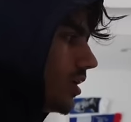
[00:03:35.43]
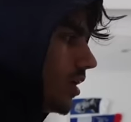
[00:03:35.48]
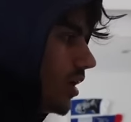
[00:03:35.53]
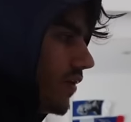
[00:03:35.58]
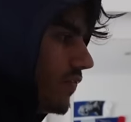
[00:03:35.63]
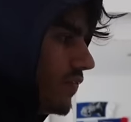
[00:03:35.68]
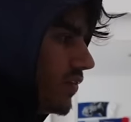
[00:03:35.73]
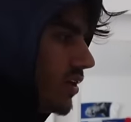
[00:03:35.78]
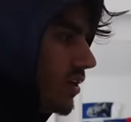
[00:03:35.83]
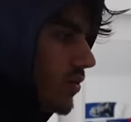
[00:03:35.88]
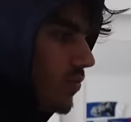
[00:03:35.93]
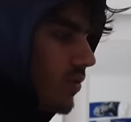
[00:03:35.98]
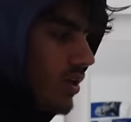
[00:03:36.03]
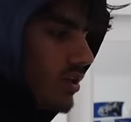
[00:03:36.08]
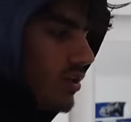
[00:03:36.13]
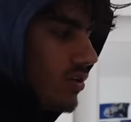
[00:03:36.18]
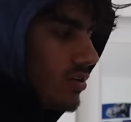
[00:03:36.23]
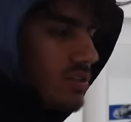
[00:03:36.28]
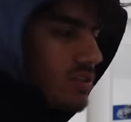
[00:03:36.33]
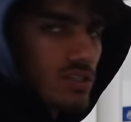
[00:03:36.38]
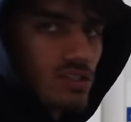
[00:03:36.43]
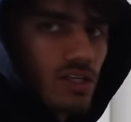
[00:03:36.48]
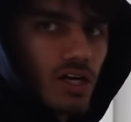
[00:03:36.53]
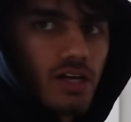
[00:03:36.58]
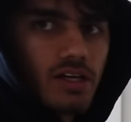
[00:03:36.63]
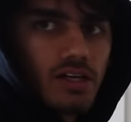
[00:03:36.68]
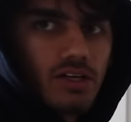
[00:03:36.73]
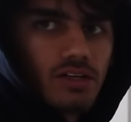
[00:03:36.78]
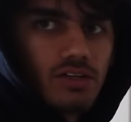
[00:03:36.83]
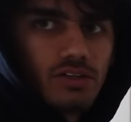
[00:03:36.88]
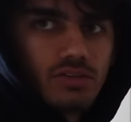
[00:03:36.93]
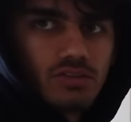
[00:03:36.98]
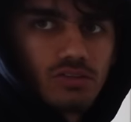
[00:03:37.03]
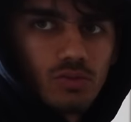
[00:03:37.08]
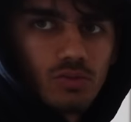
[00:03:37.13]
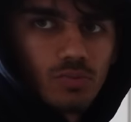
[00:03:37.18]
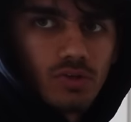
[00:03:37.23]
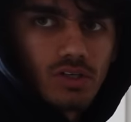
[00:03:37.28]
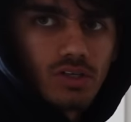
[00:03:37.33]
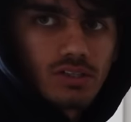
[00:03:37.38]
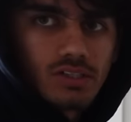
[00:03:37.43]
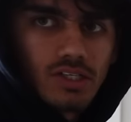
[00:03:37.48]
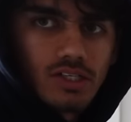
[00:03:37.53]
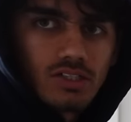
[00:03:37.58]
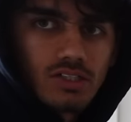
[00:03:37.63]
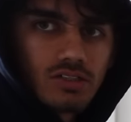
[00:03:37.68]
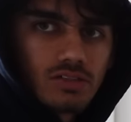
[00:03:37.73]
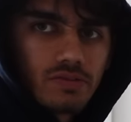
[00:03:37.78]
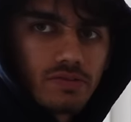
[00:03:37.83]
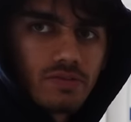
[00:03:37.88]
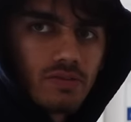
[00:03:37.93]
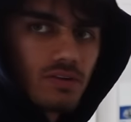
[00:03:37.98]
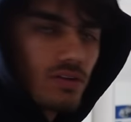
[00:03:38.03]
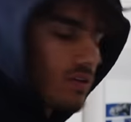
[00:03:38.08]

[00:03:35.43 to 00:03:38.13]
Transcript: I feel like one of those study YouTubers that just